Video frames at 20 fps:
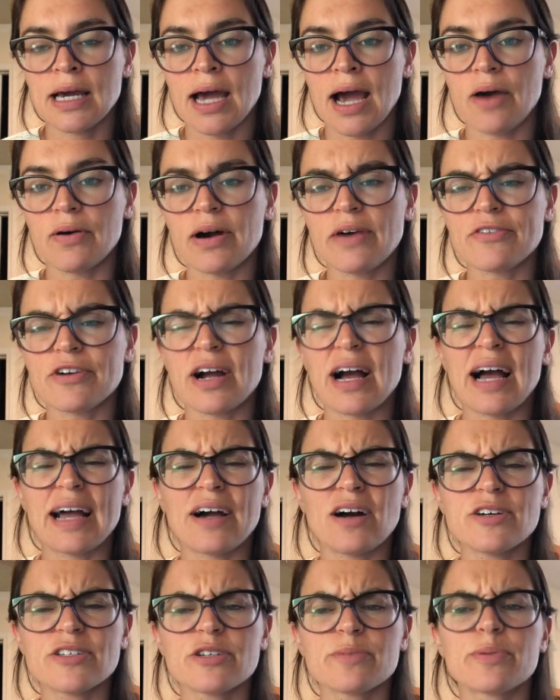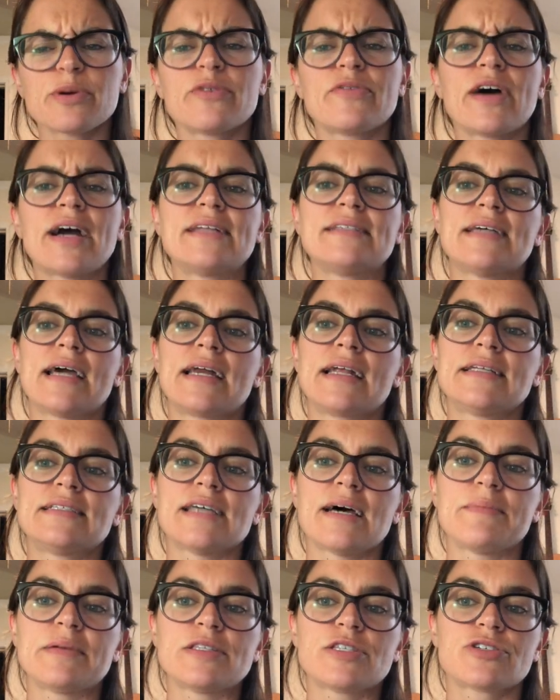However, I also provide data
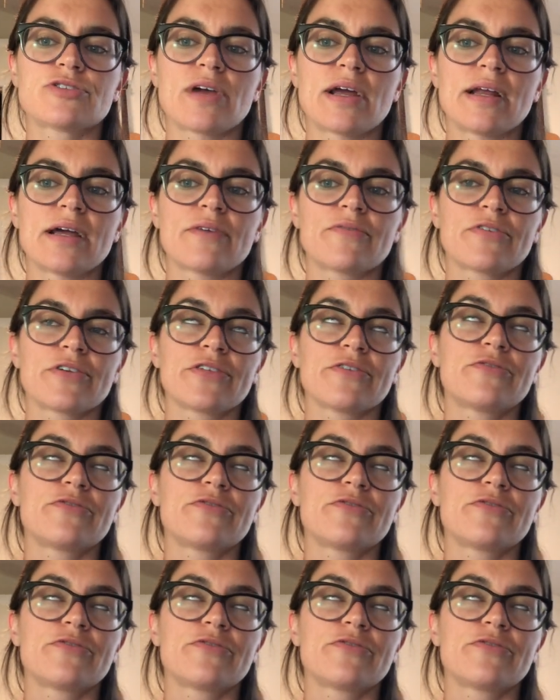demonstrating for the